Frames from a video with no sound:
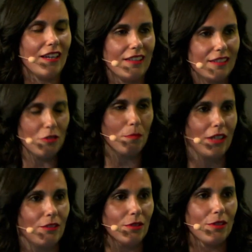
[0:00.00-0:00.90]
develop
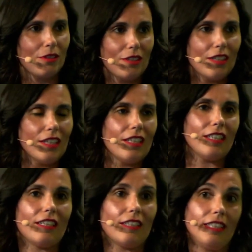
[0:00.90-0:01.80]
more technologies
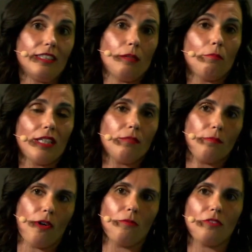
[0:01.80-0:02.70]
to
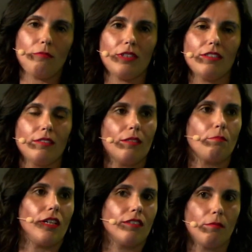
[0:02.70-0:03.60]
contradict
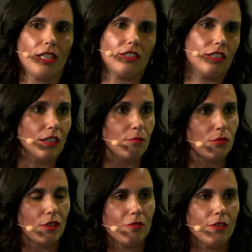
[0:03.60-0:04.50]
that aspect. And
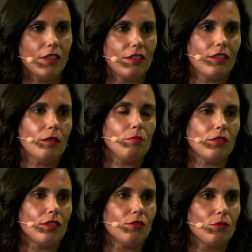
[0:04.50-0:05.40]
also in terms of
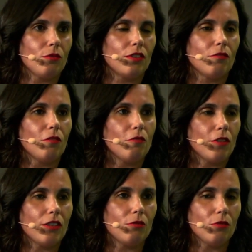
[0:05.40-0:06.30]
cryptography,
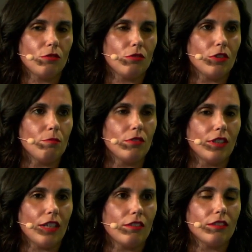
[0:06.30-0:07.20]
by
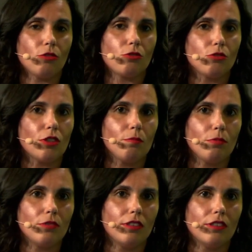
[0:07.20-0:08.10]
developing
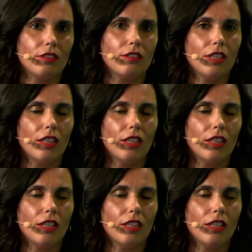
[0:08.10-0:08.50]
other